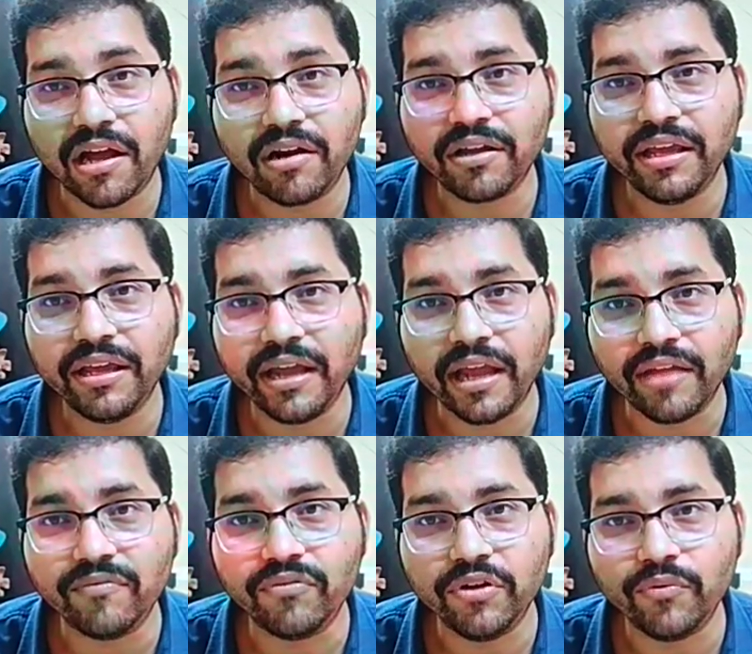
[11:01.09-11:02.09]
lurking
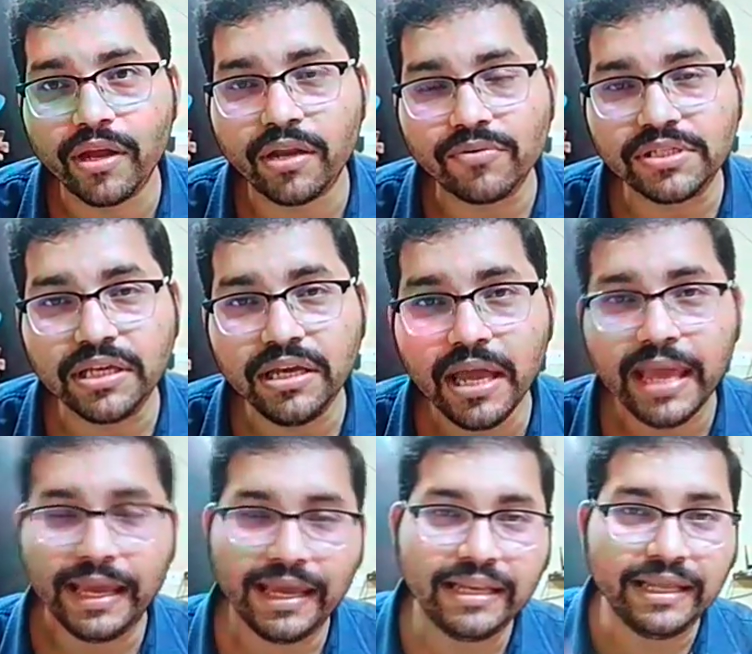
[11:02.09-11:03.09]
everywhere, you see,
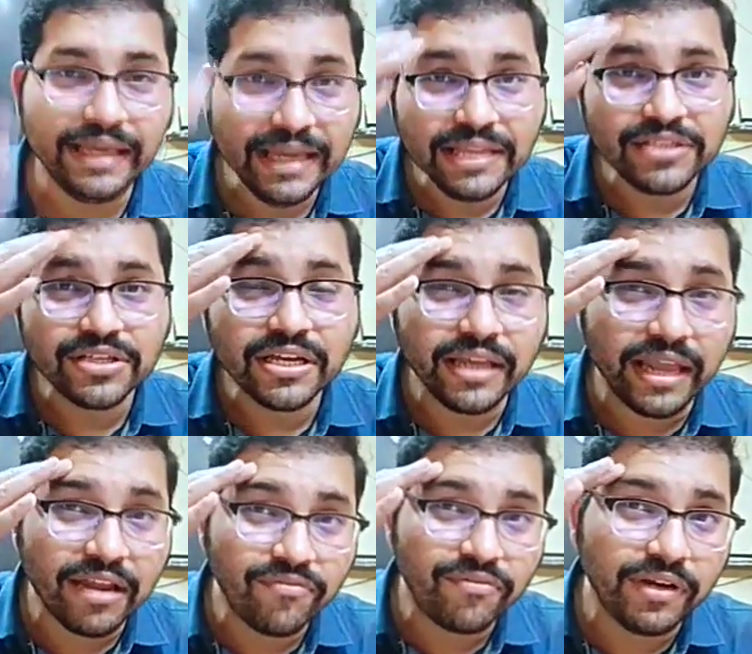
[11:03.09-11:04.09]
in each and
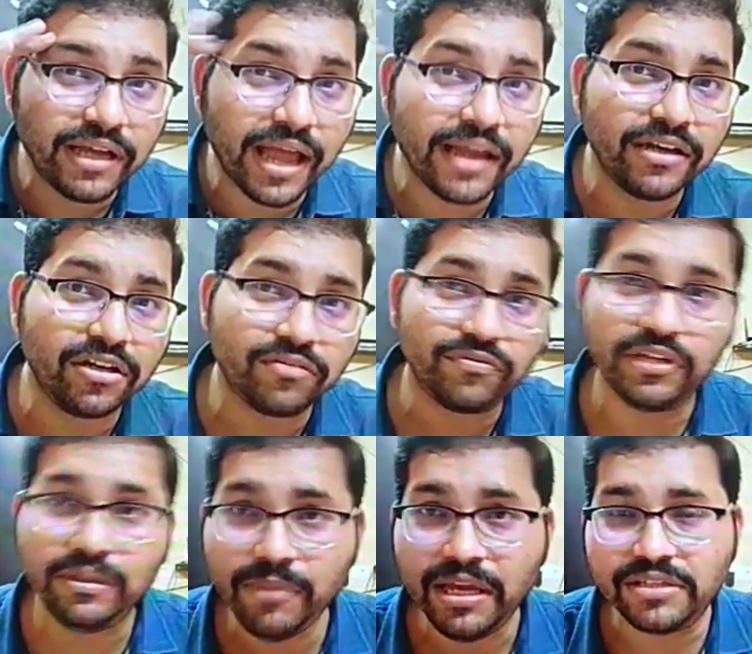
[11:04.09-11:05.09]
every kind of
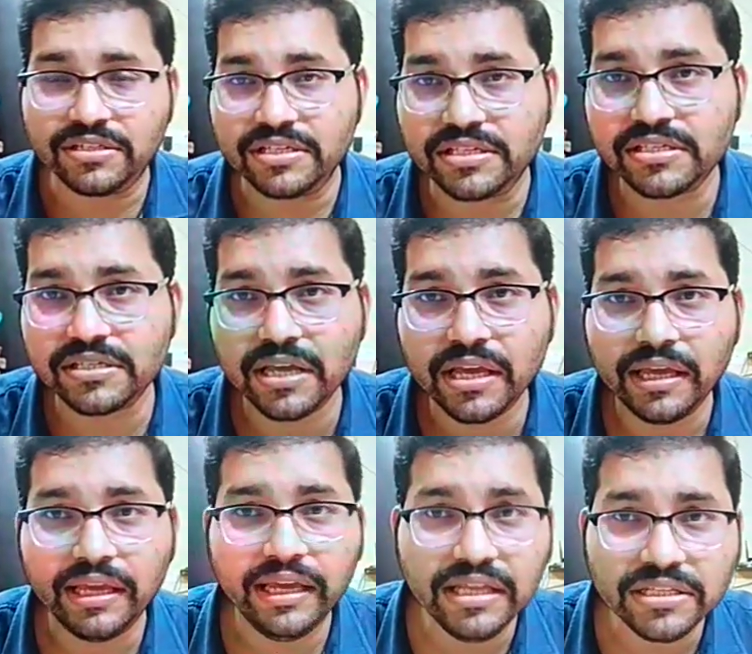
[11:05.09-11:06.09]
images,
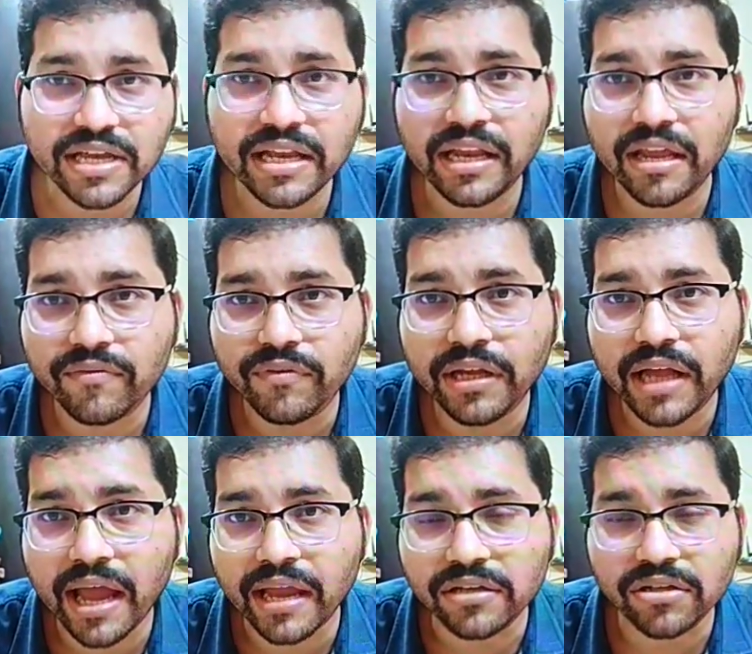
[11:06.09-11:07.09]
each and every
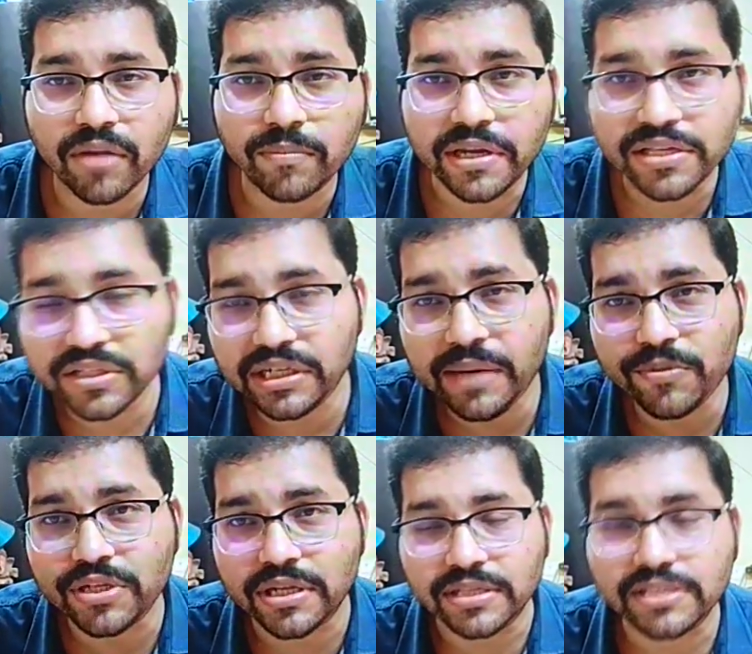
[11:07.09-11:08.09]
kind of
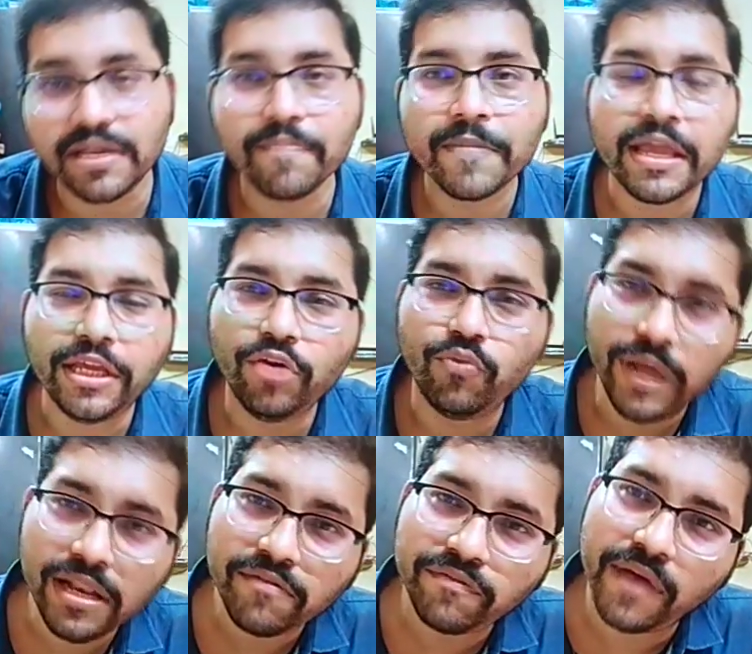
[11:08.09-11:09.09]
descriptions. You
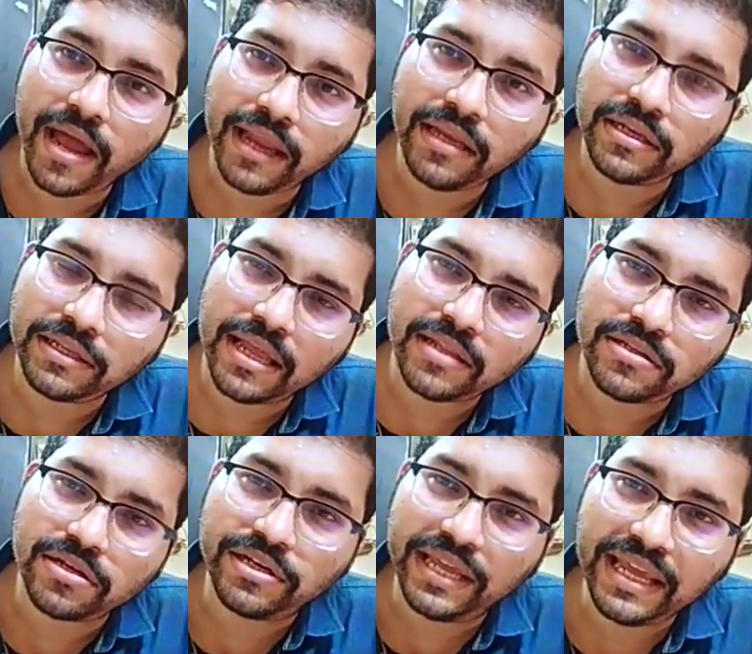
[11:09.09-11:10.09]
will find
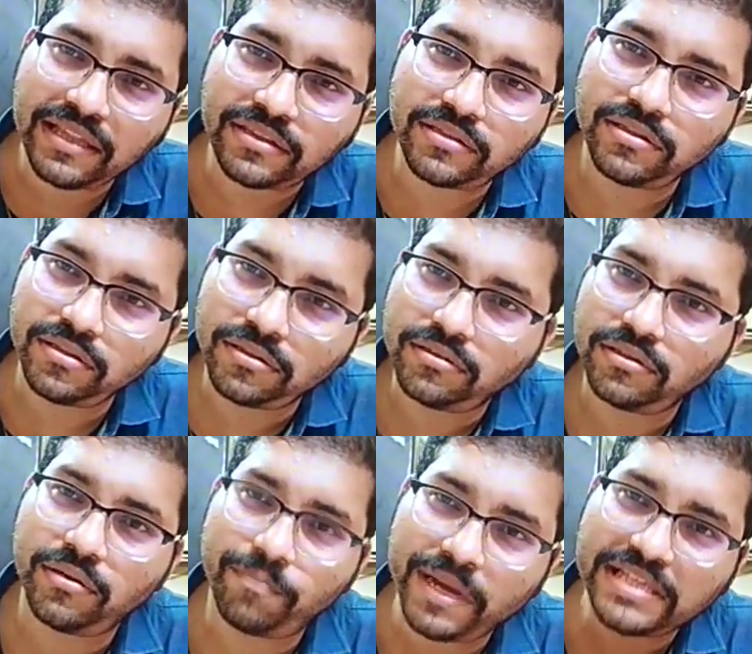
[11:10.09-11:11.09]
that death,
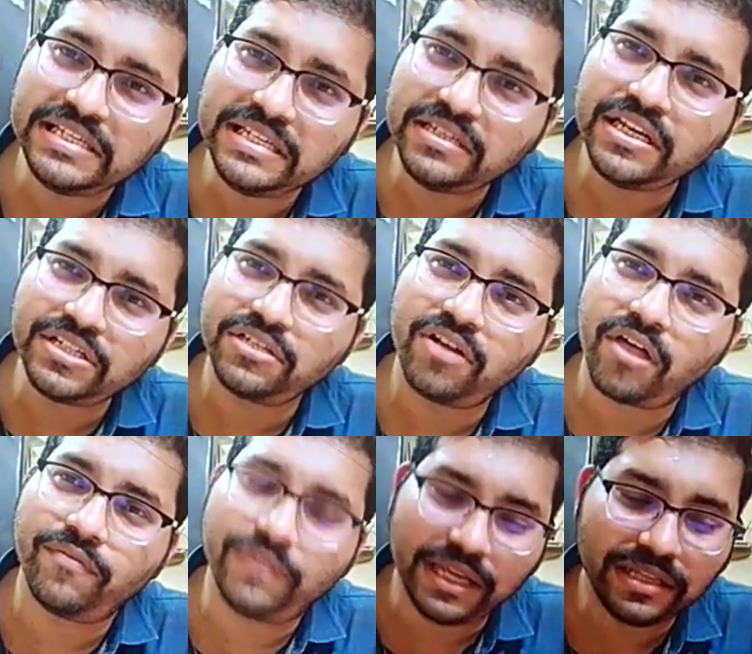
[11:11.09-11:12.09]
the presentation
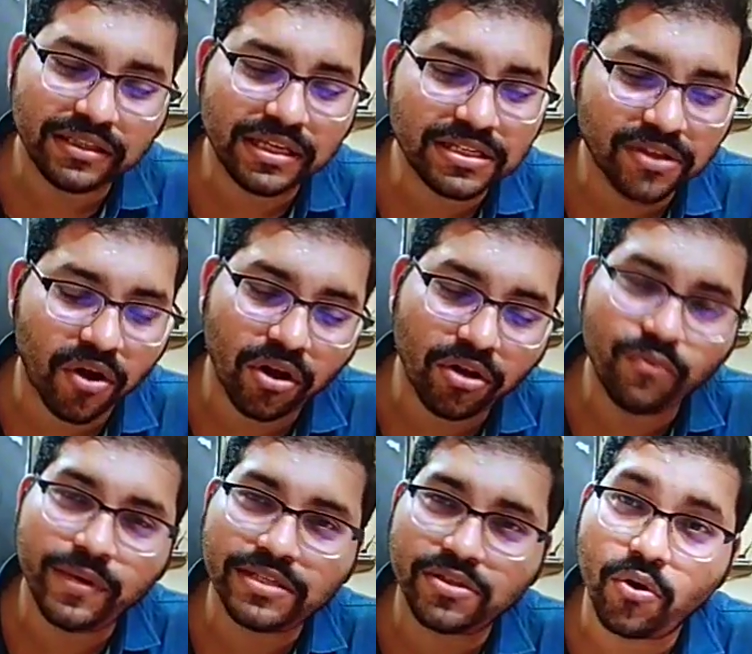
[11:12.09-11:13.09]
of death, is
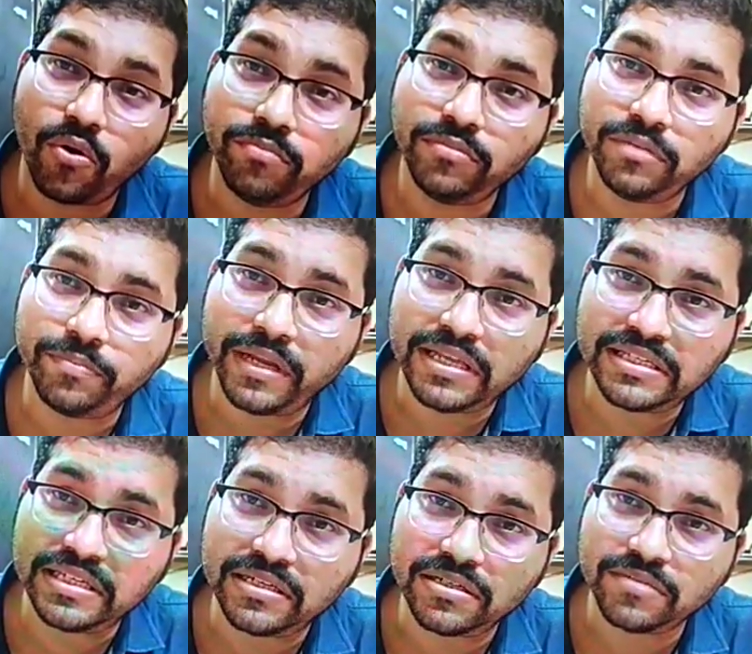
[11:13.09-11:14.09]
always
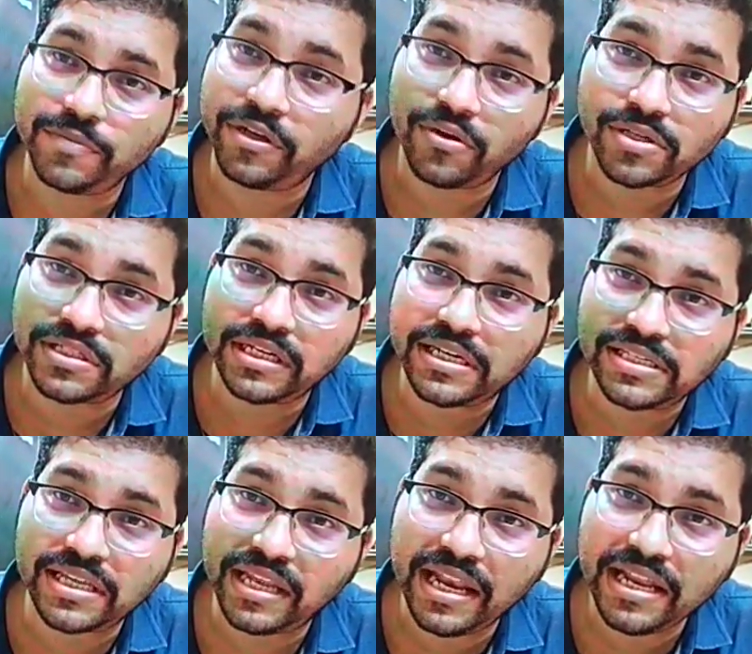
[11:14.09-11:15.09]
omnipresent, because it
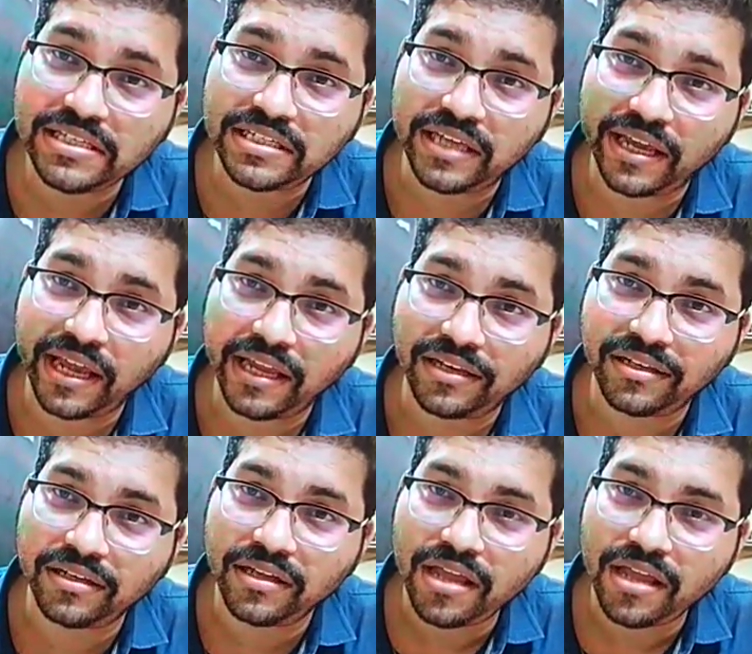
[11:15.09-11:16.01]
is an elegy again.